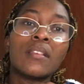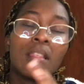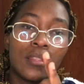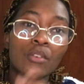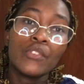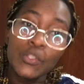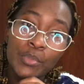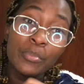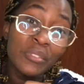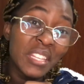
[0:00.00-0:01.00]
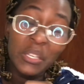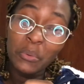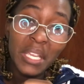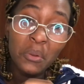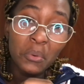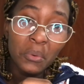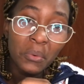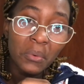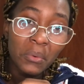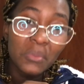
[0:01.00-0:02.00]
those people they wake. Oh.
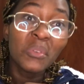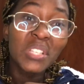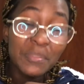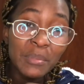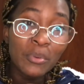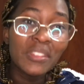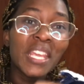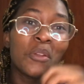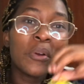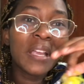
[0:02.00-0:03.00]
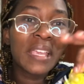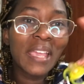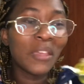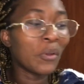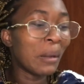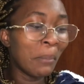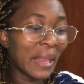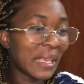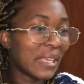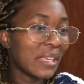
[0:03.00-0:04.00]
Those people they don't care. You are
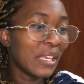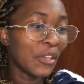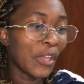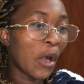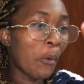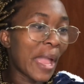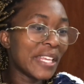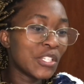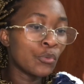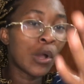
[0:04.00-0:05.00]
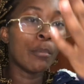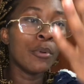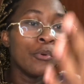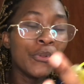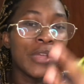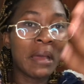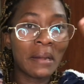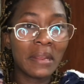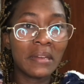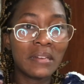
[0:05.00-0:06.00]
black, you are white, you are blue, you are
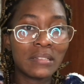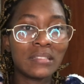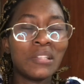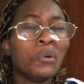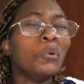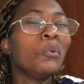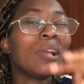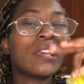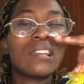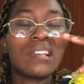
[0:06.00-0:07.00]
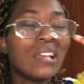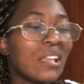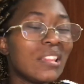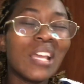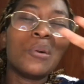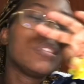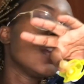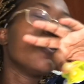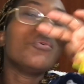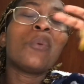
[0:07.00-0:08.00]
red. They will wake. They
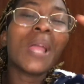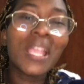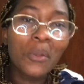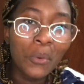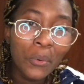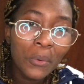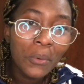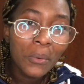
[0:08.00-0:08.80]
will wake. Oh.